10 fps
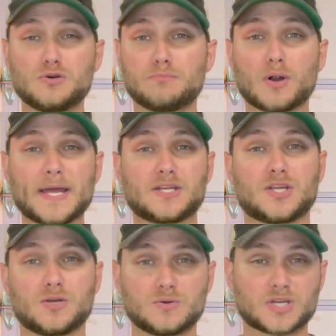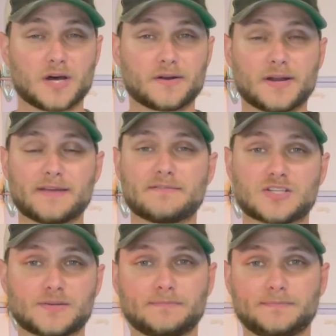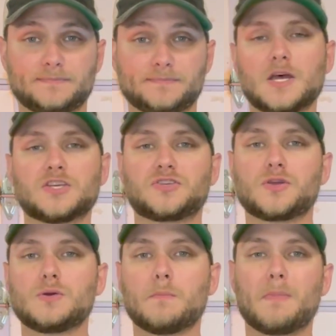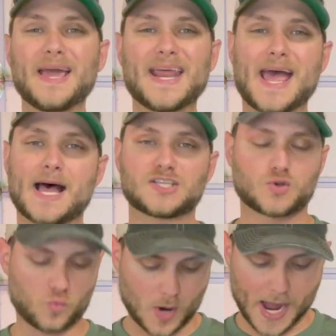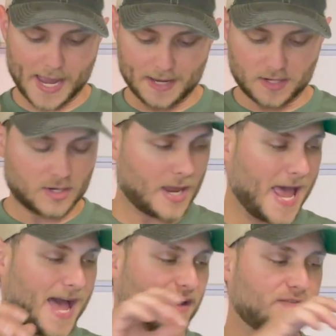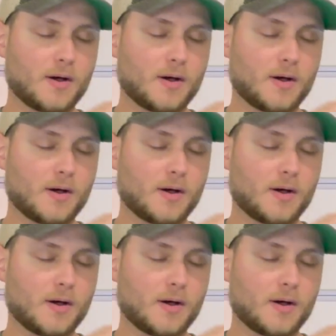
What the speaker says: bright to use under night vision. So you might ask, why have